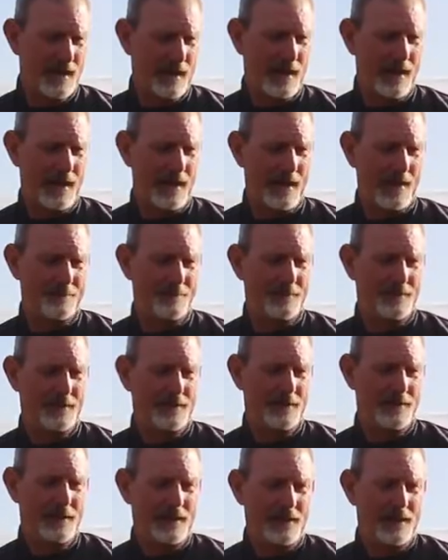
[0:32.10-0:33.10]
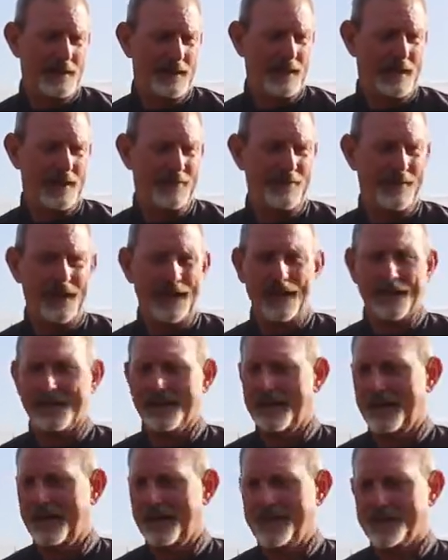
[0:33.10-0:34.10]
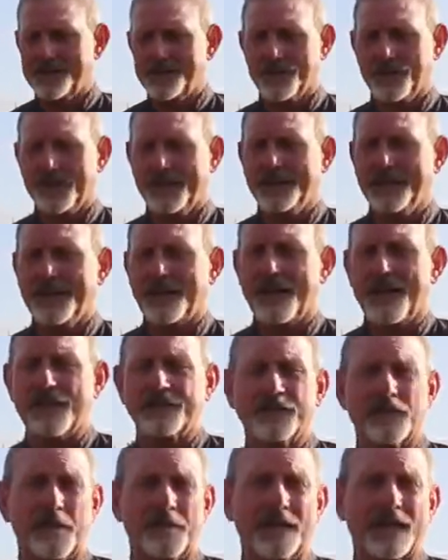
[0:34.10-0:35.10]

Um, in that, uh, shortly thereafter I